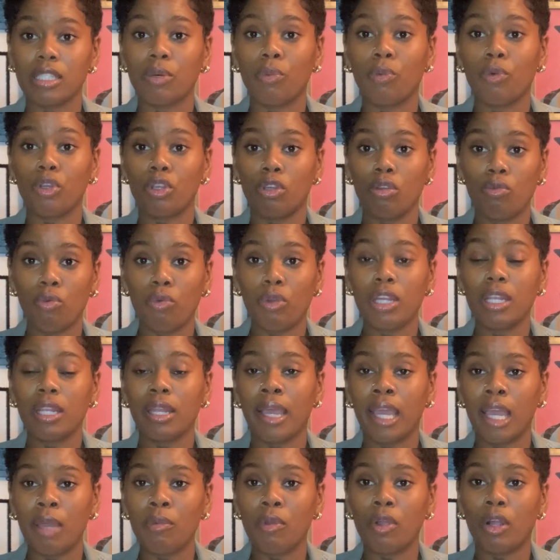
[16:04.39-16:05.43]
And when you
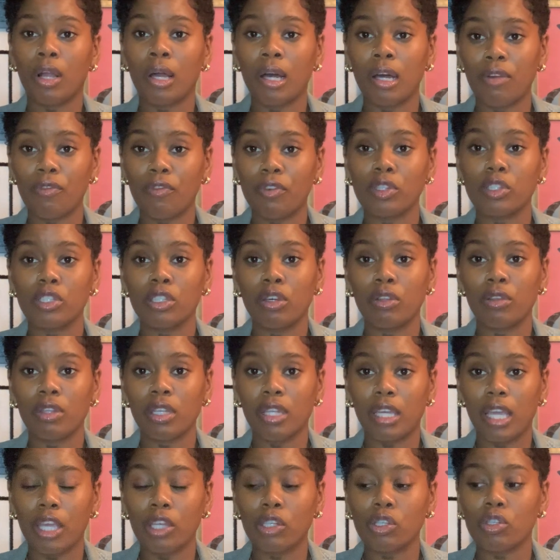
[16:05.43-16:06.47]
rename your comfort zone the
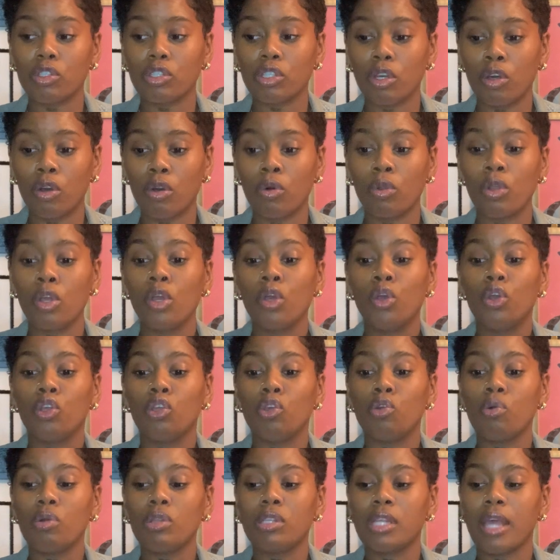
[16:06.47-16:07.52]
danger zone,
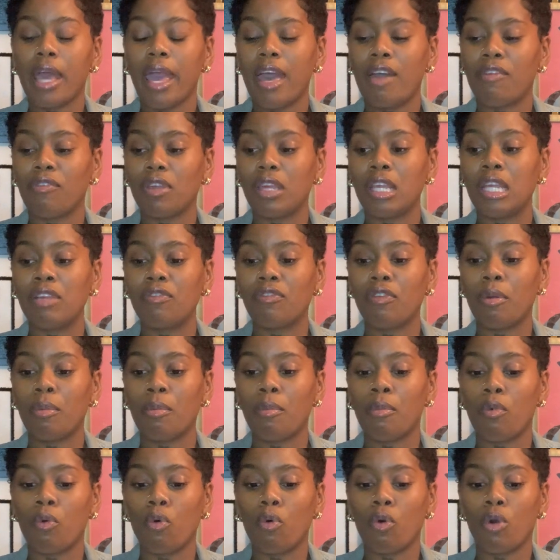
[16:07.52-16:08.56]
you have even
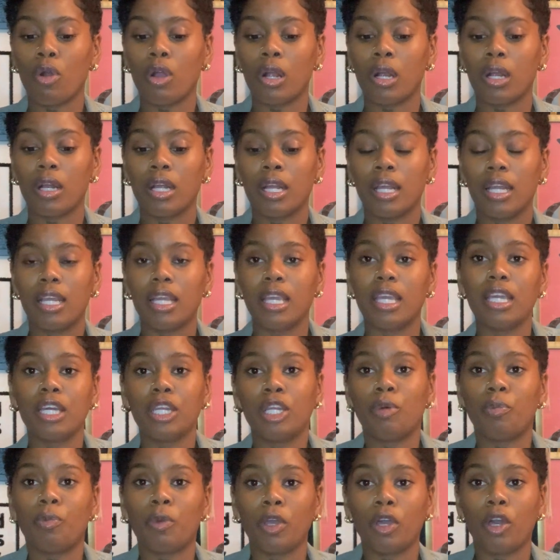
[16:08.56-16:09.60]
more get
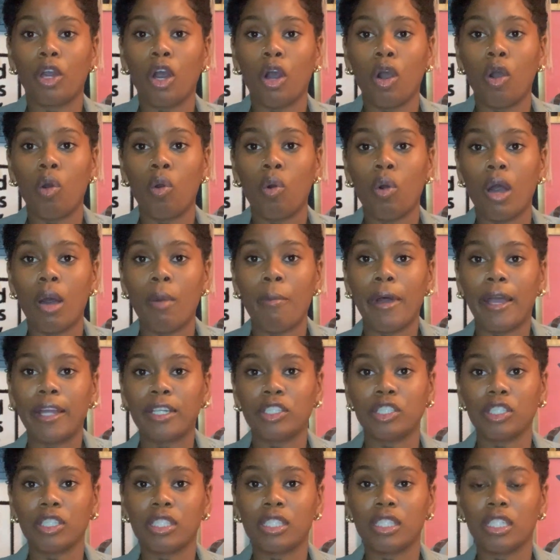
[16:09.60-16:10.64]
up and go
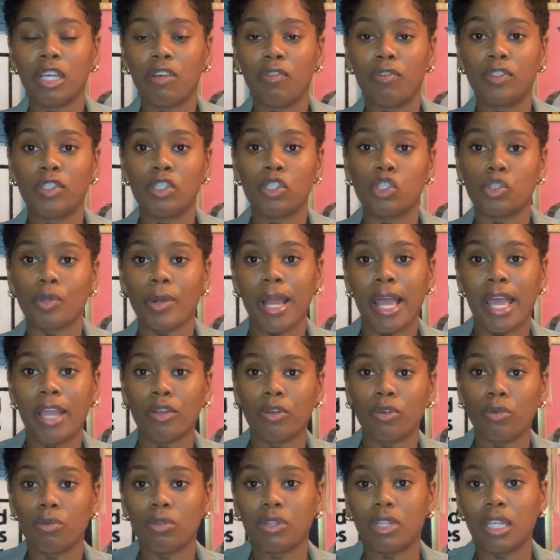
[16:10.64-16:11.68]
about yourself to try
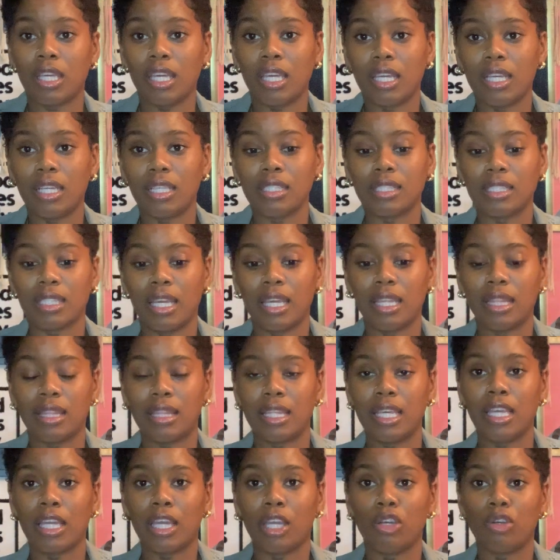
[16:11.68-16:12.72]
new things and
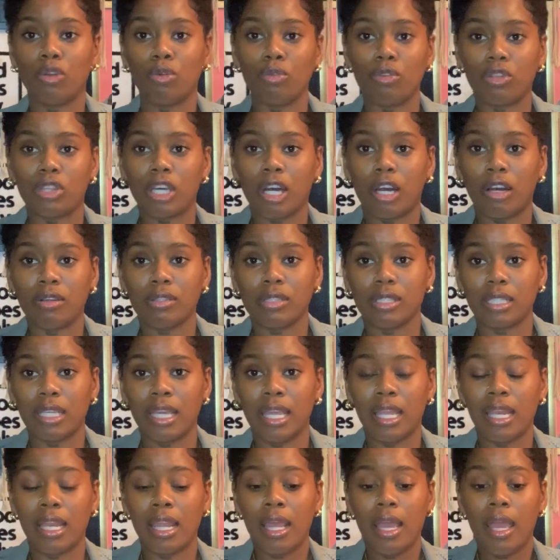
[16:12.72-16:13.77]
thinking new thoughts
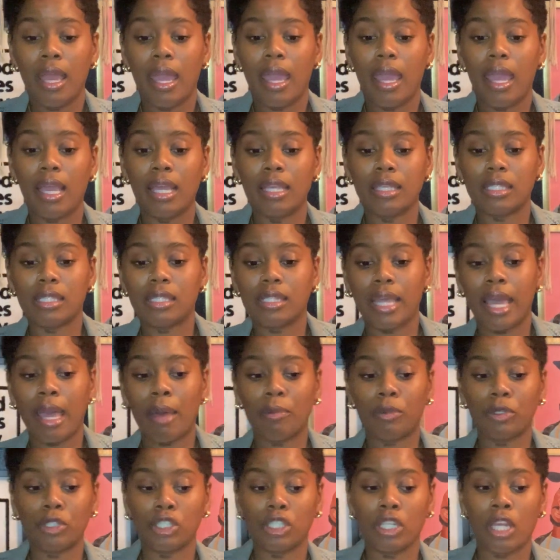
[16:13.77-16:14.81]
and
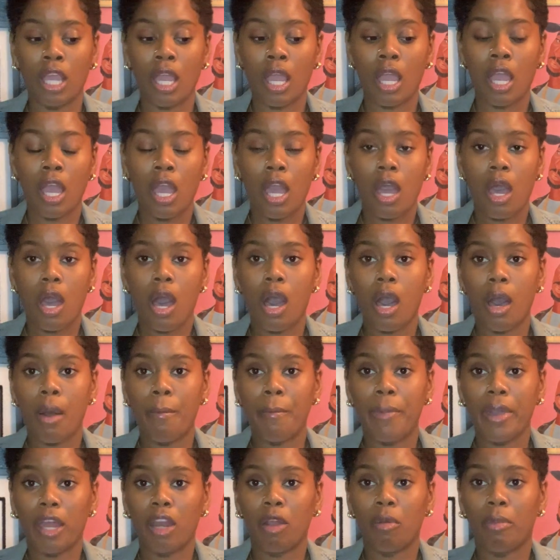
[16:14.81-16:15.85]
establishing
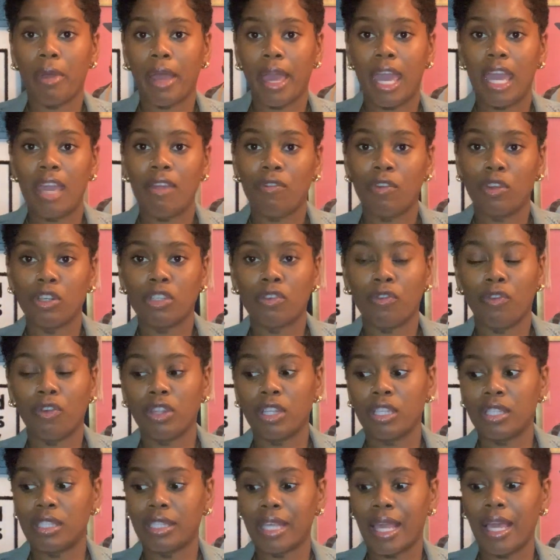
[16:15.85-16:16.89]
uh, better behaviors for
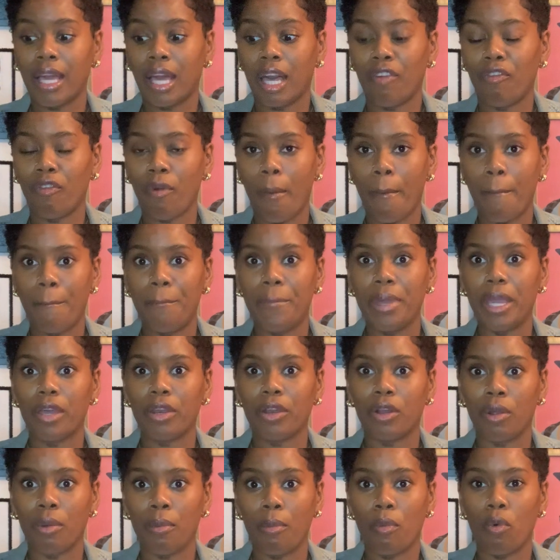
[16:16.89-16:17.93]
the sake of
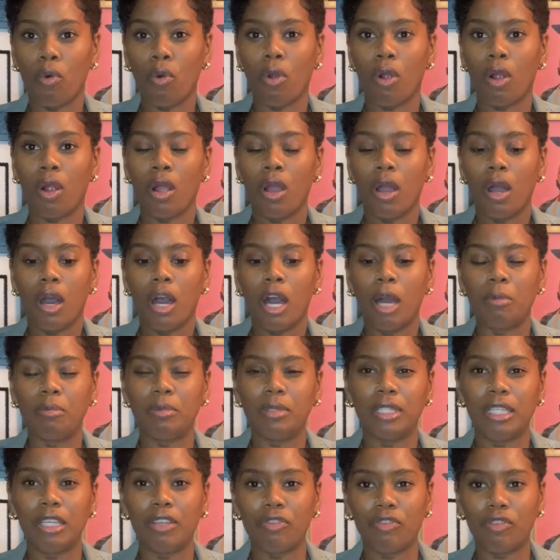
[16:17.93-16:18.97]
better, more
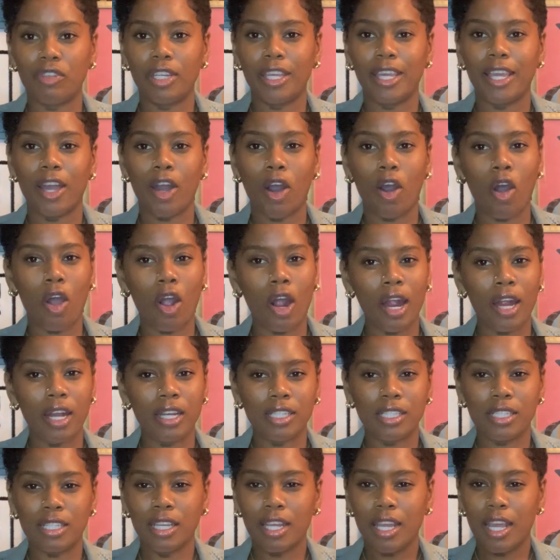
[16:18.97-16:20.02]
uplifting
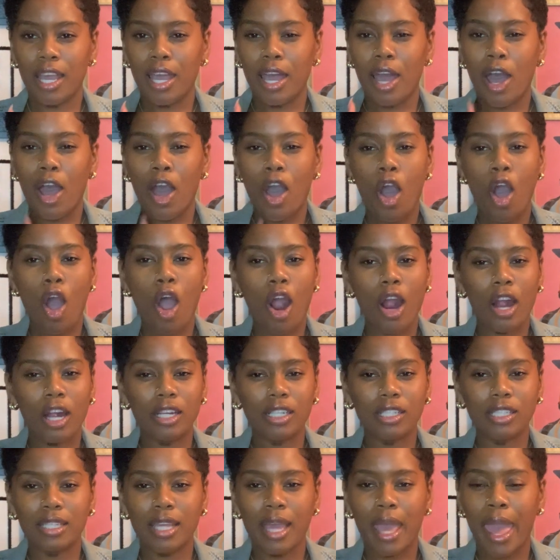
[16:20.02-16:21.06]
heart,
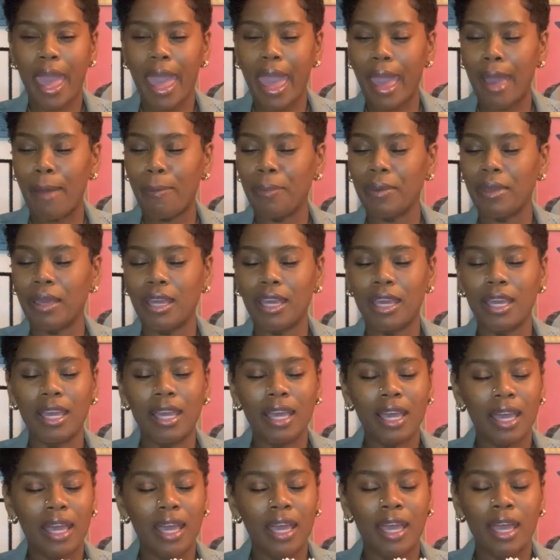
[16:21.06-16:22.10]
heart happy
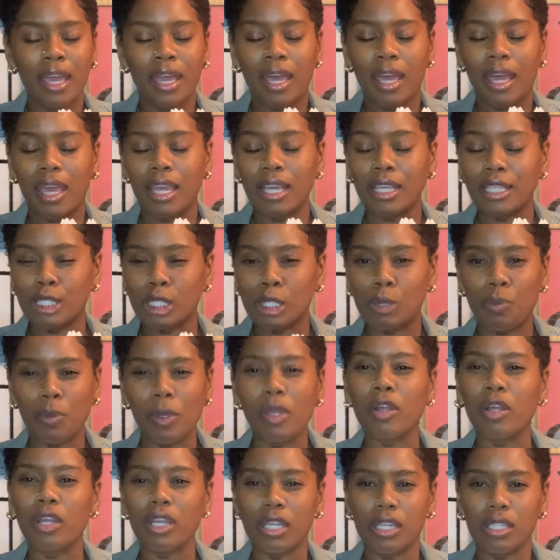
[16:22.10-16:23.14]

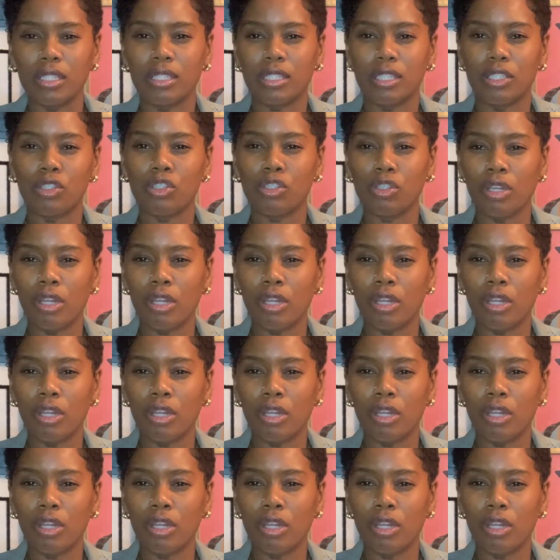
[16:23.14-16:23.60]
experiences.